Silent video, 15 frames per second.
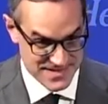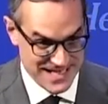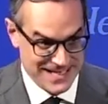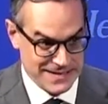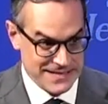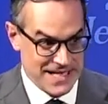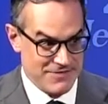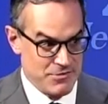
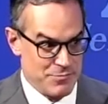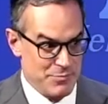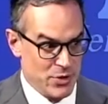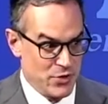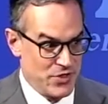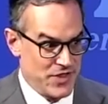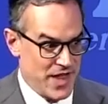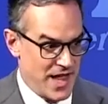England have a
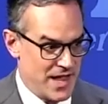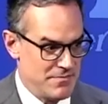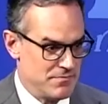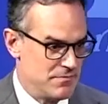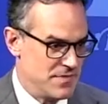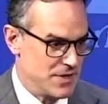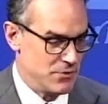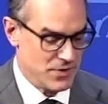birthday?
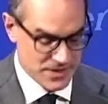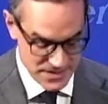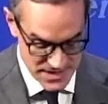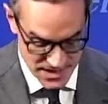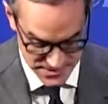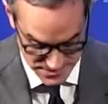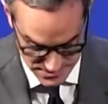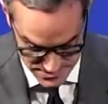It really
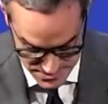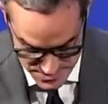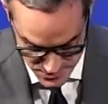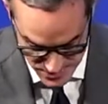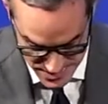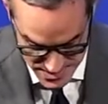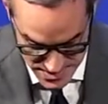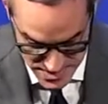doesn't,
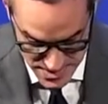right?